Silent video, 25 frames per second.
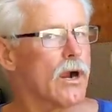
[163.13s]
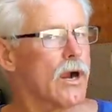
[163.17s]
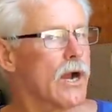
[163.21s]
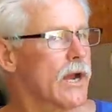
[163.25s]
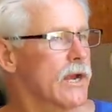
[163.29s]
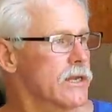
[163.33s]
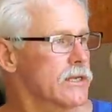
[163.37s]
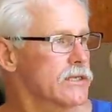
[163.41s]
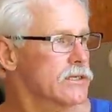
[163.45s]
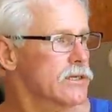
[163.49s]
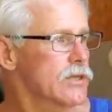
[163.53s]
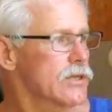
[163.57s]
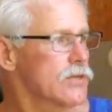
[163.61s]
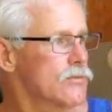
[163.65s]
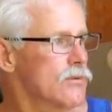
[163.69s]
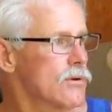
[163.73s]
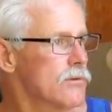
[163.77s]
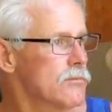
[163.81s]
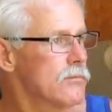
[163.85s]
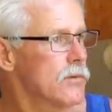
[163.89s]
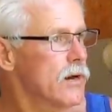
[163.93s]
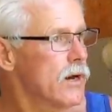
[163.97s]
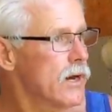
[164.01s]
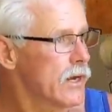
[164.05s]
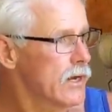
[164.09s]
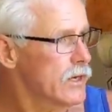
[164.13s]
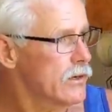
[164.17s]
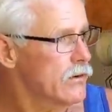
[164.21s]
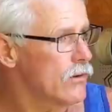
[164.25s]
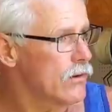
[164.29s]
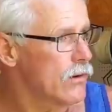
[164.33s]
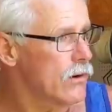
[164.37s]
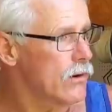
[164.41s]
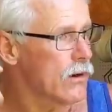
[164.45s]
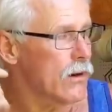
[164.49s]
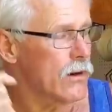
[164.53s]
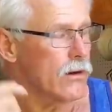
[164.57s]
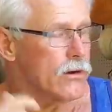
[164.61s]
I can tell you what mine
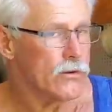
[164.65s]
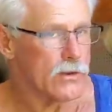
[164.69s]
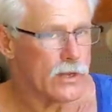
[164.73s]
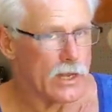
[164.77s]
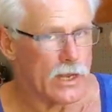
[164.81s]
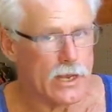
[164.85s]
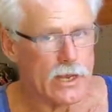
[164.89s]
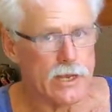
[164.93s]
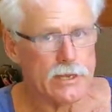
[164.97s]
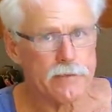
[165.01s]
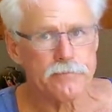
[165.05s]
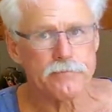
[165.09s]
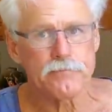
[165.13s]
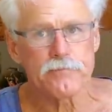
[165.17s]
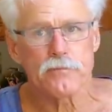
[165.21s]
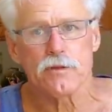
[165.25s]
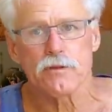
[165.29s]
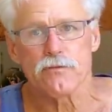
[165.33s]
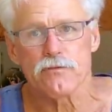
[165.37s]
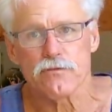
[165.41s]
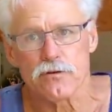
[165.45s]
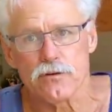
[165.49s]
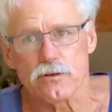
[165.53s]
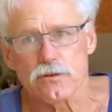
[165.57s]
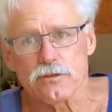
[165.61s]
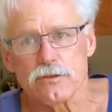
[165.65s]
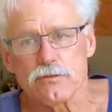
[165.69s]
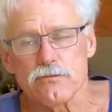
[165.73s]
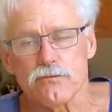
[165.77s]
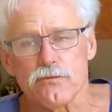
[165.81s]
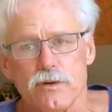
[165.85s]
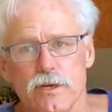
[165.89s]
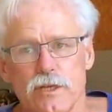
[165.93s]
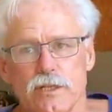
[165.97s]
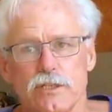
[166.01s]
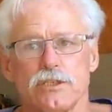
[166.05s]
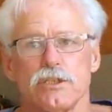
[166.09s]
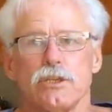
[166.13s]
are, okay? The first of
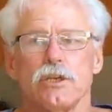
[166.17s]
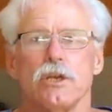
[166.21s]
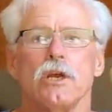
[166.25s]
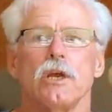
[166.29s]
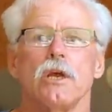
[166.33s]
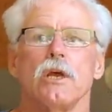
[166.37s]
which